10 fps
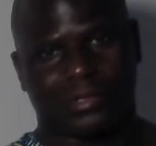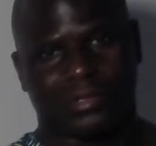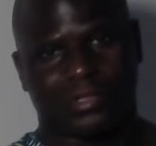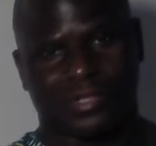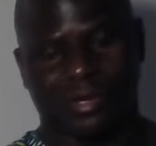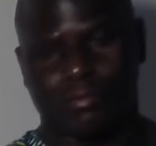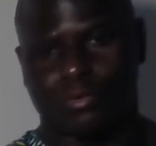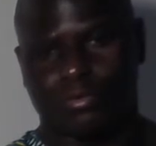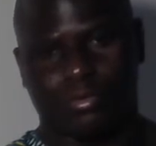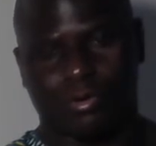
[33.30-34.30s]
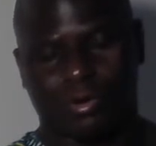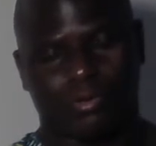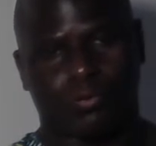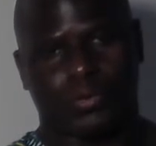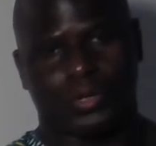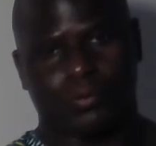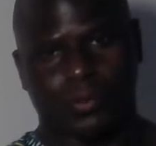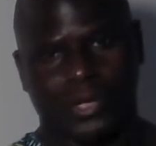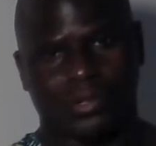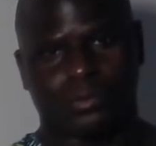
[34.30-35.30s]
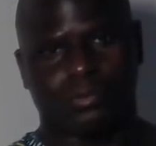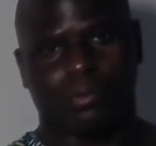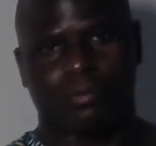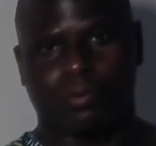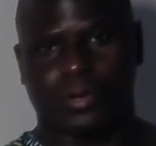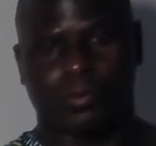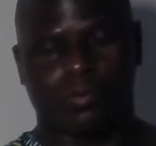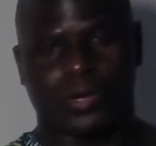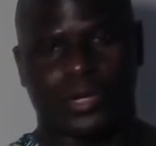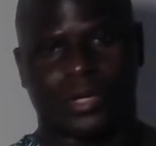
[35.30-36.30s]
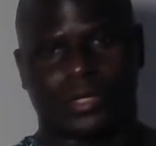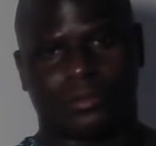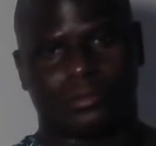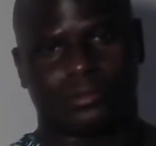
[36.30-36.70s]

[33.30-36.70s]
Some you thought went well to a point where